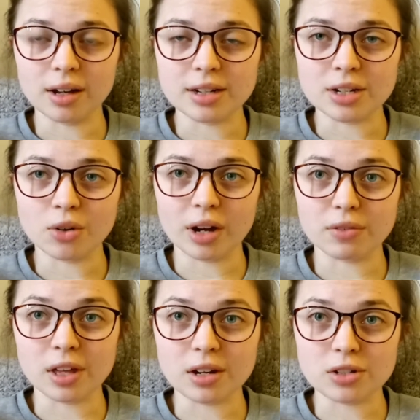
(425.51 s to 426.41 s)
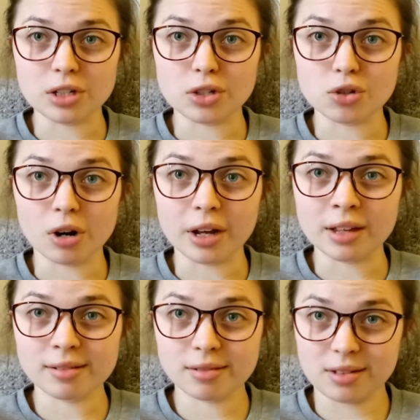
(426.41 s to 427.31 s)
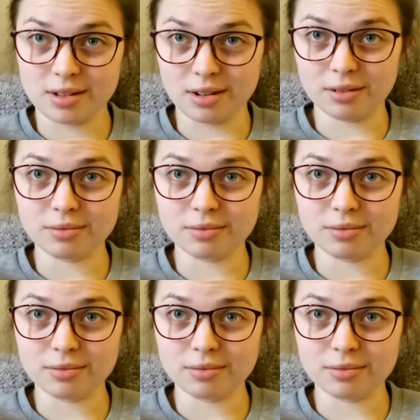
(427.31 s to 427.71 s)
I did not have the energy to dry it, so